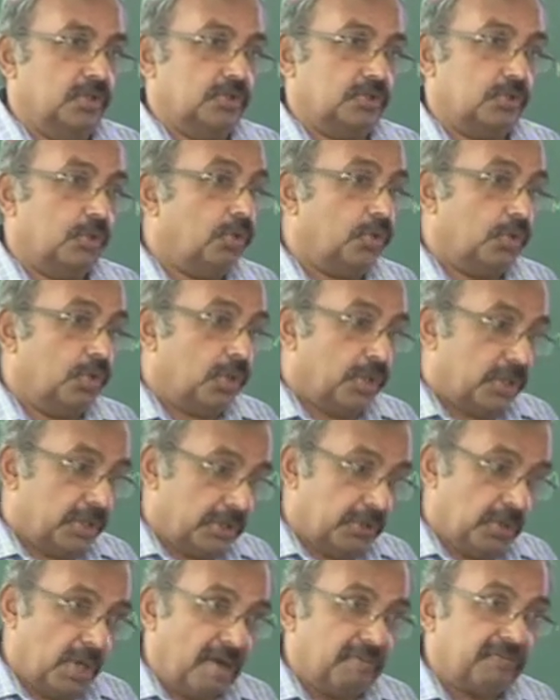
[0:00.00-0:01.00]
So
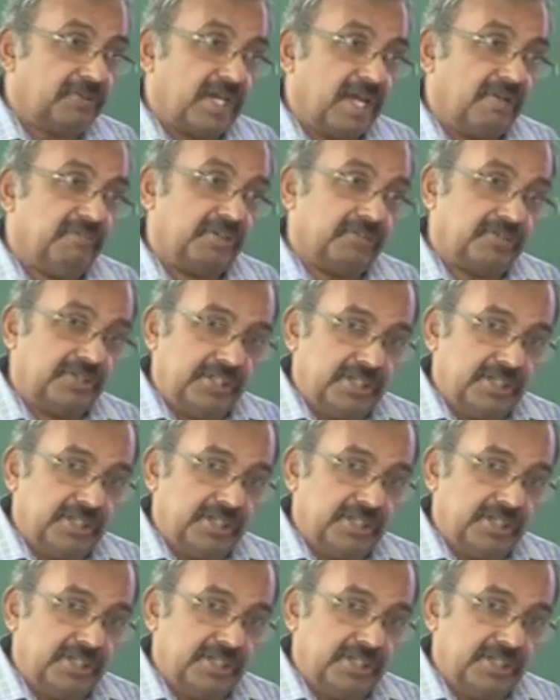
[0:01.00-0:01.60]
you have to have a